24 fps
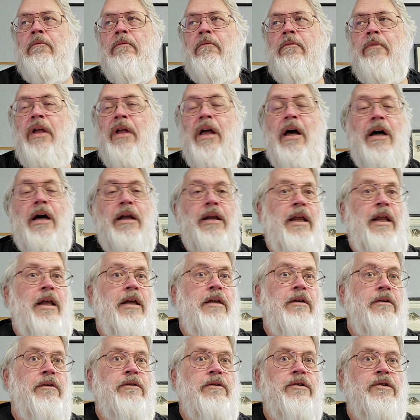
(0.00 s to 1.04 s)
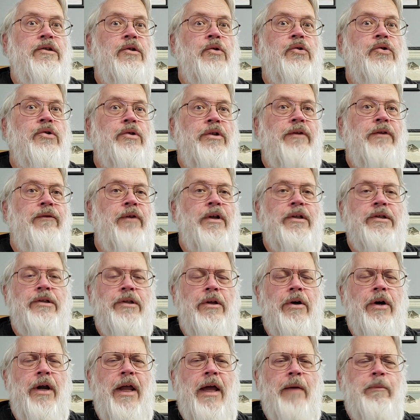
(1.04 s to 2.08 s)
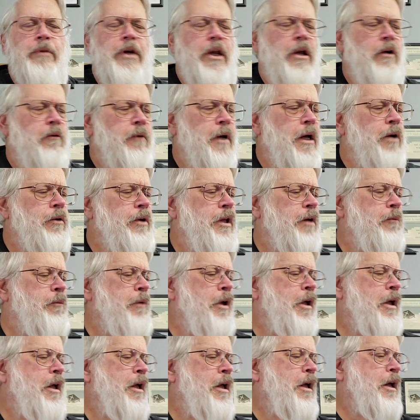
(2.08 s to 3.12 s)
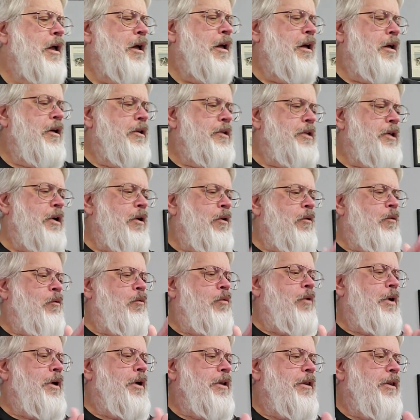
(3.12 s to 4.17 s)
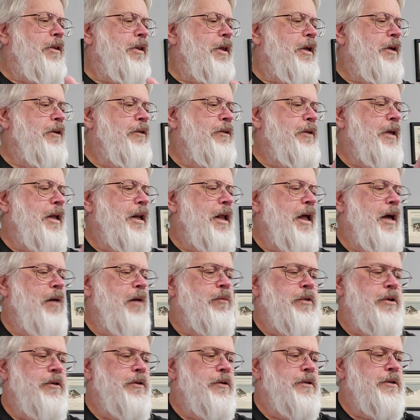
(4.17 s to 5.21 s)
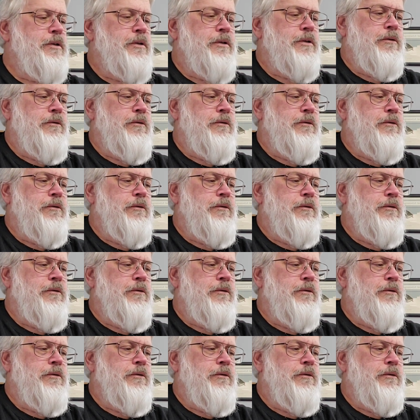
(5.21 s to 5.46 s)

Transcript: God and social events that are happening around him. So one of the things that happens